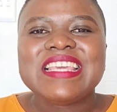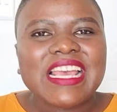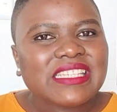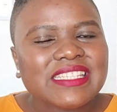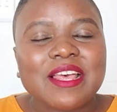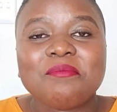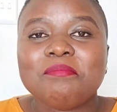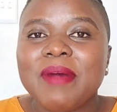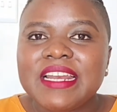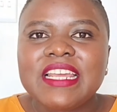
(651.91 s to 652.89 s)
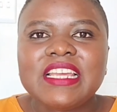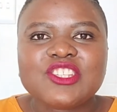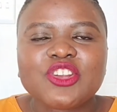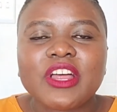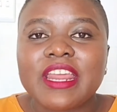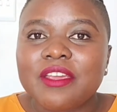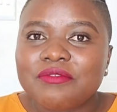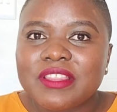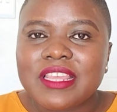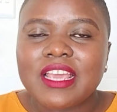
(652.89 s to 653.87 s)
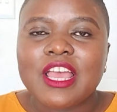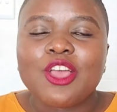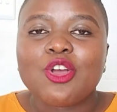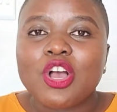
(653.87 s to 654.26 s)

Yes, money is not everything.